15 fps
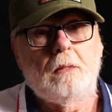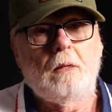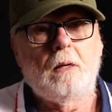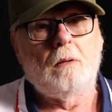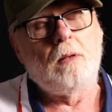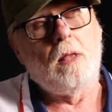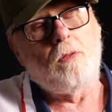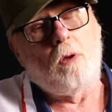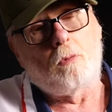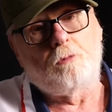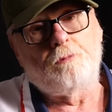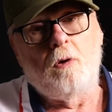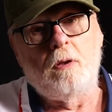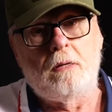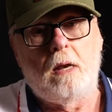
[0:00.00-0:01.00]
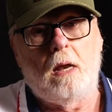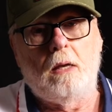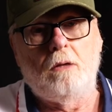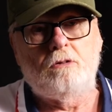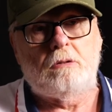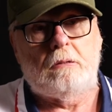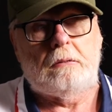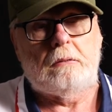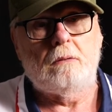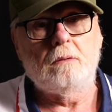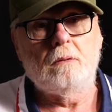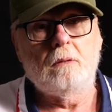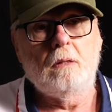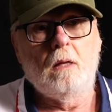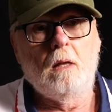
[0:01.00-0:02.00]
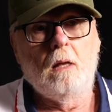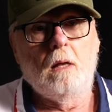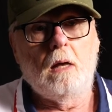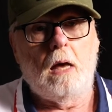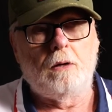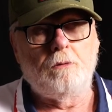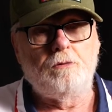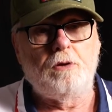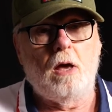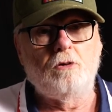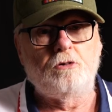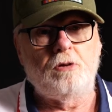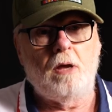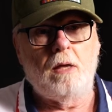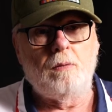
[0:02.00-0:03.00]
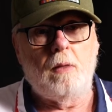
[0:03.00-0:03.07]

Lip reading: And then there were fun days. Out of Jiaochang,